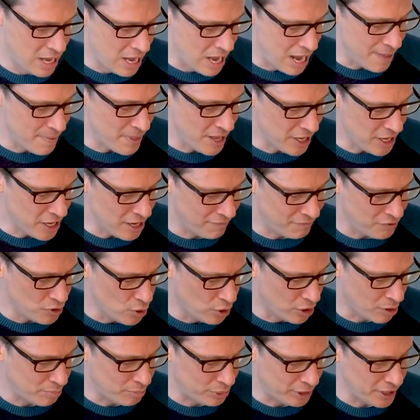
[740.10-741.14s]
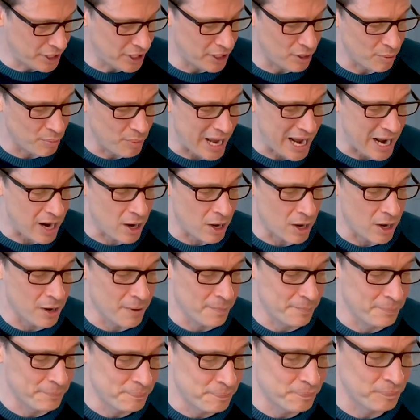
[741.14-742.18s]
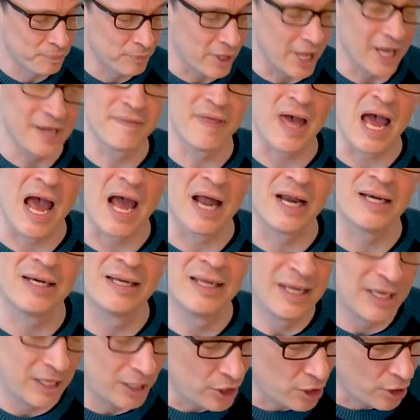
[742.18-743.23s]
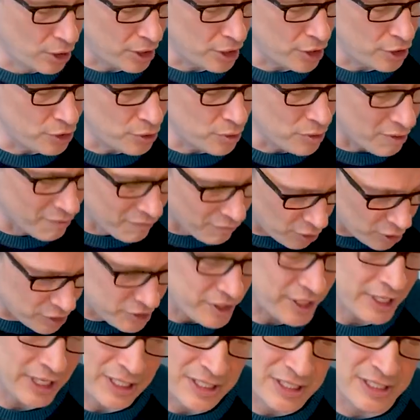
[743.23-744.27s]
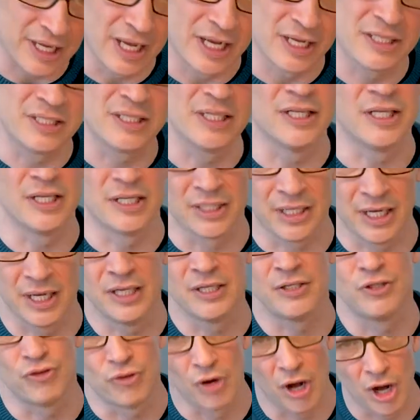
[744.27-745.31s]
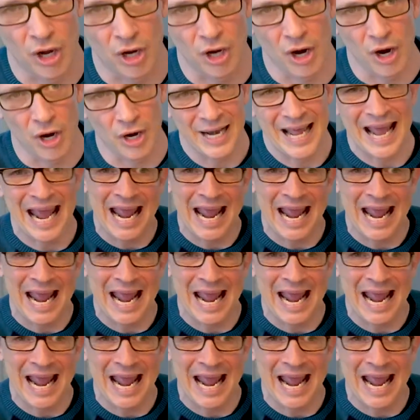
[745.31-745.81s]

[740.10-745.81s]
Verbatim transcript: And then if you completed a pair like that, you're going to do the first thing it says. In this case, draw a card.